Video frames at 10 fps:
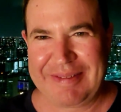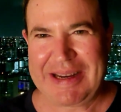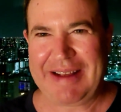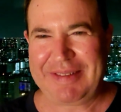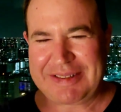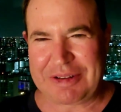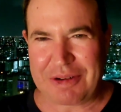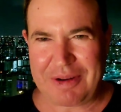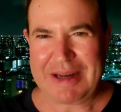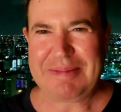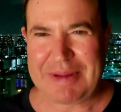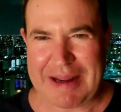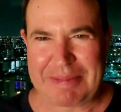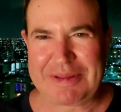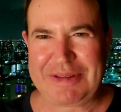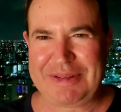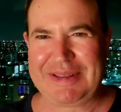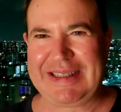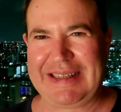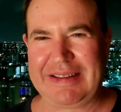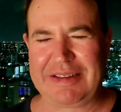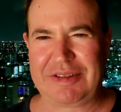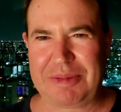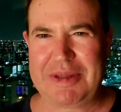we have this incredible opportunity, and there's so